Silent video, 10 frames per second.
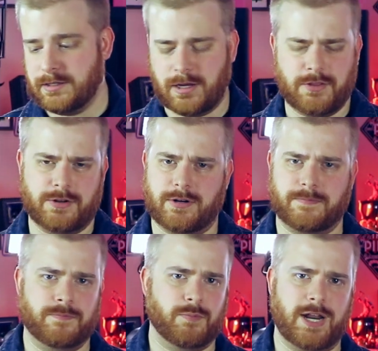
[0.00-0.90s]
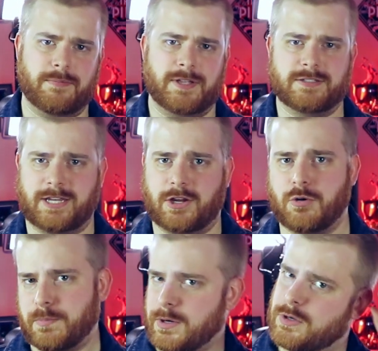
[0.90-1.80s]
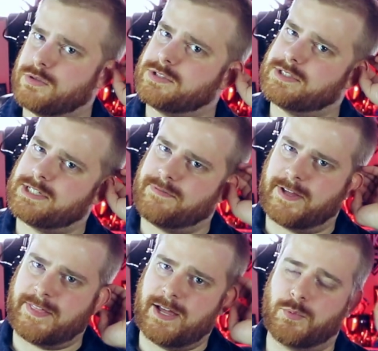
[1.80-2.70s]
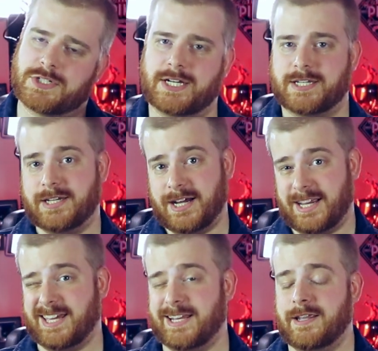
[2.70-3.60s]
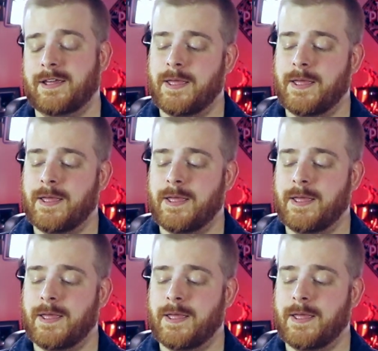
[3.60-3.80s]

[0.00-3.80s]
other random things like GoPros and stuff like that, which I did not get,